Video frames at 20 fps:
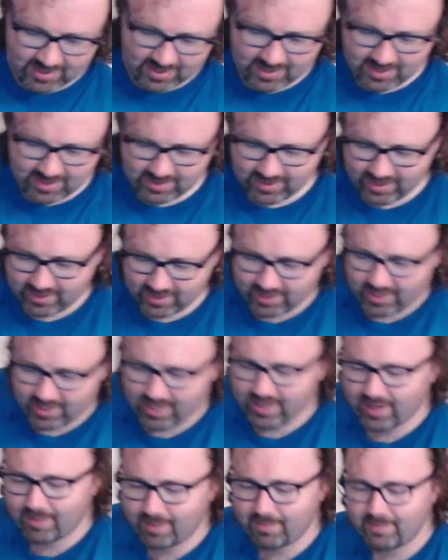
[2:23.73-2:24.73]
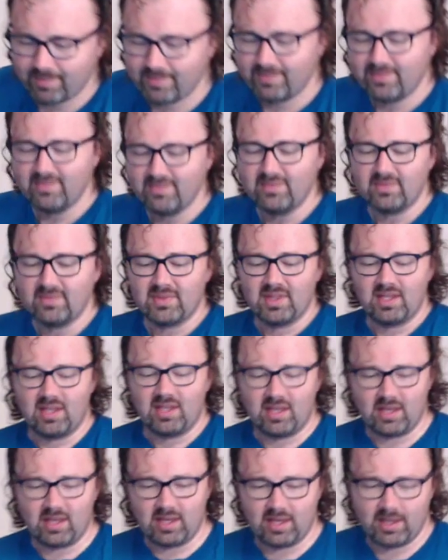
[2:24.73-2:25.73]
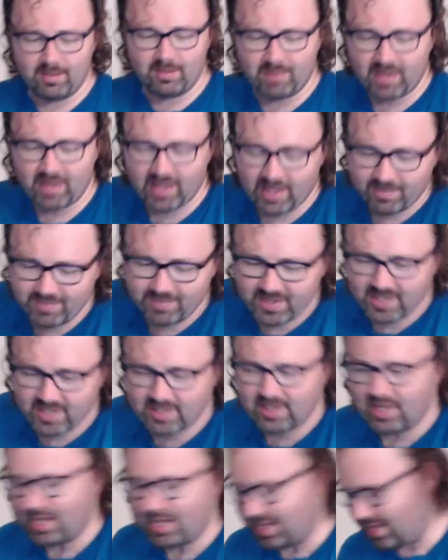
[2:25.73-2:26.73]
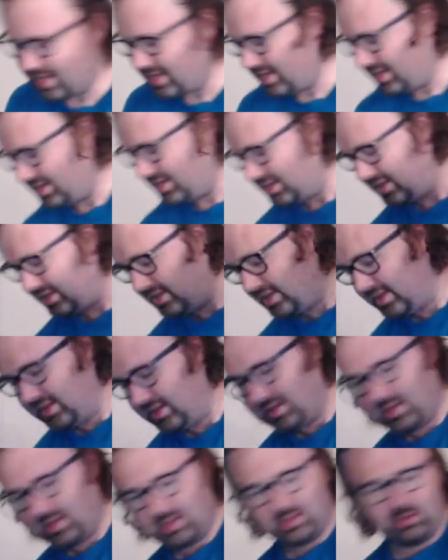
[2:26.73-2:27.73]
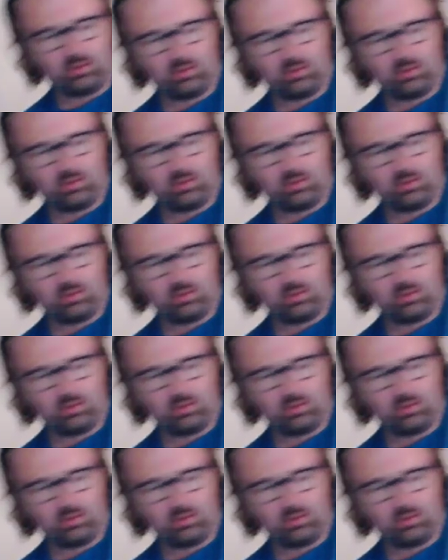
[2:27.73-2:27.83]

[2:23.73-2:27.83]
lately I am. I've been a little